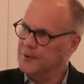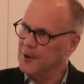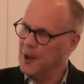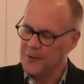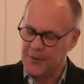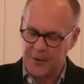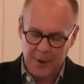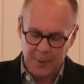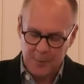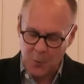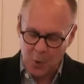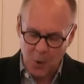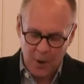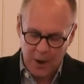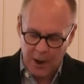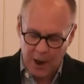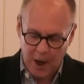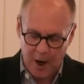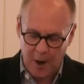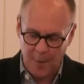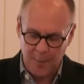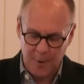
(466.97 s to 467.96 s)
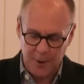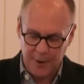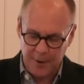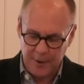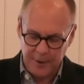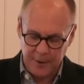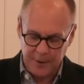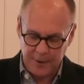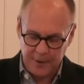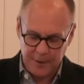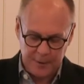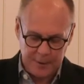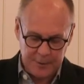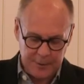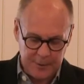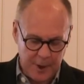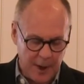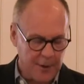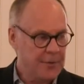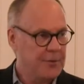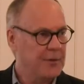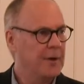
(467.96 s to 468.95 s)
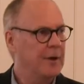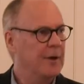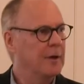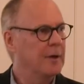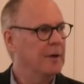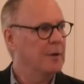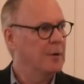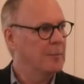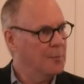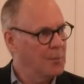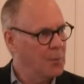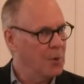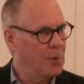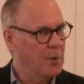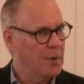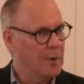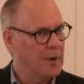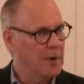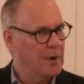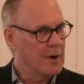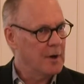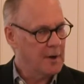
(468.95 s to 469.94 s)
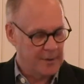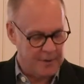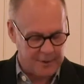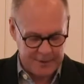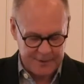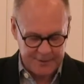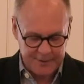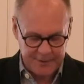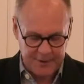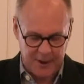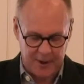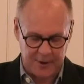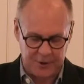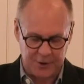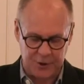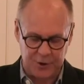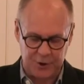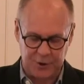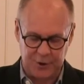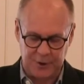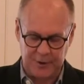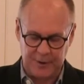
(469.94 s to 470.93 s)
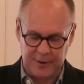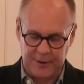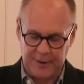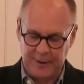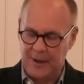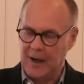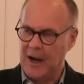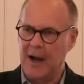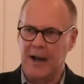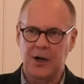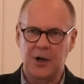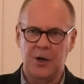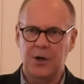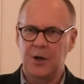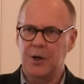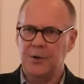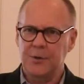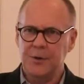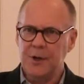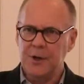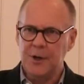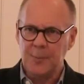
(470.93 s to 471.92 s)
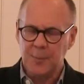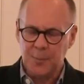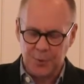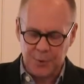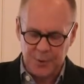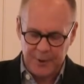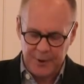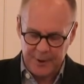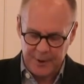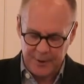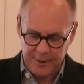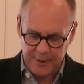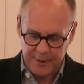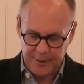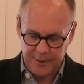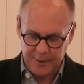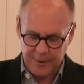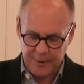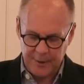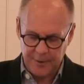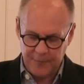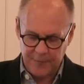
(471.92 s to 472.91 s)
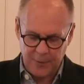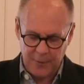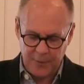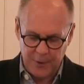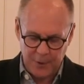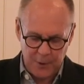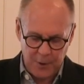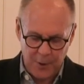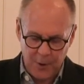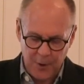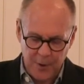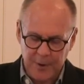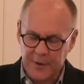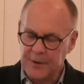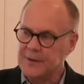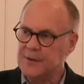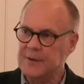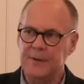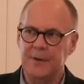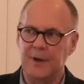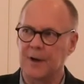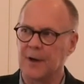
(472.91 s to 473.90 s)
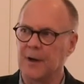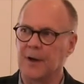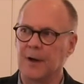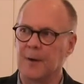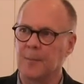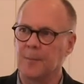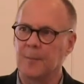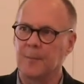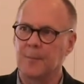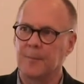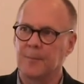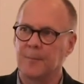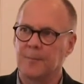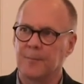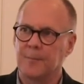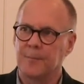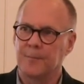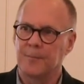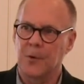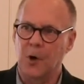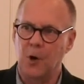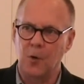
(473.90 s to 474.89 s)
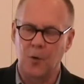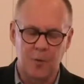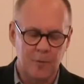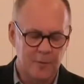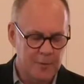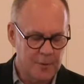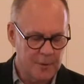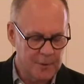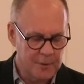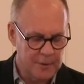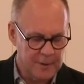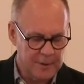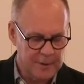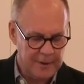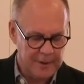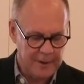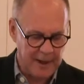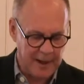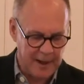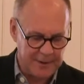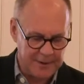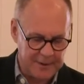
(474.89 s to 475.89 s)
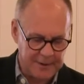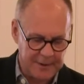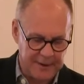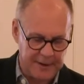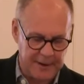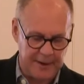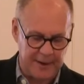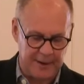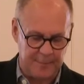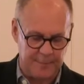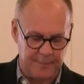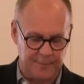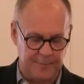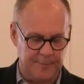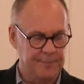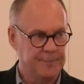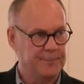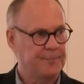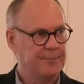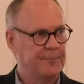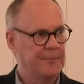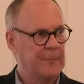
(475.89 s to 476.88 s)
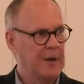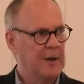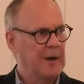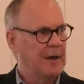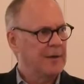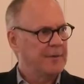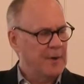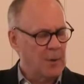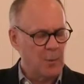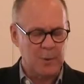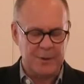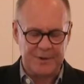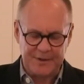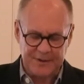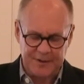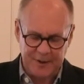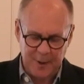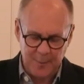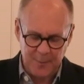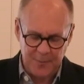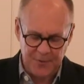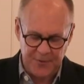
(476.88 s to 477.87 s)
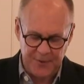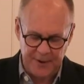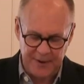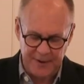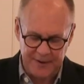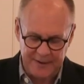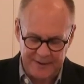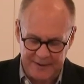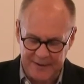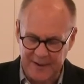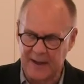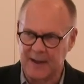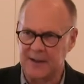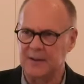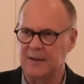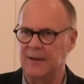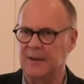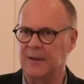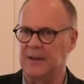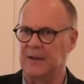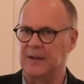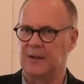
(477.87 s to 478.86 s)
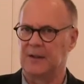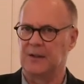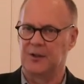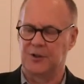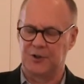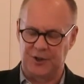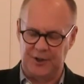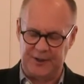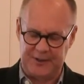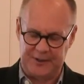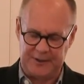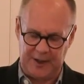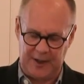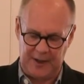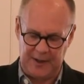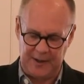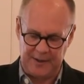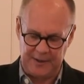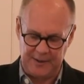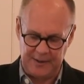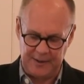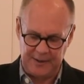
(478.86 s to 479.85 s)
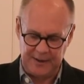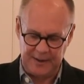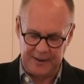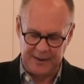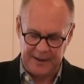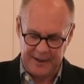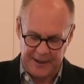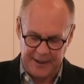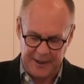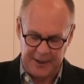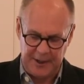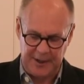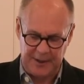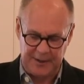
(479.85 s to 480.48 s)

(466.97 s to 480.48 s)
Nothing more common, nothing more than such. I could not breathe for the longest time, over and again. There was something deadly, she said, in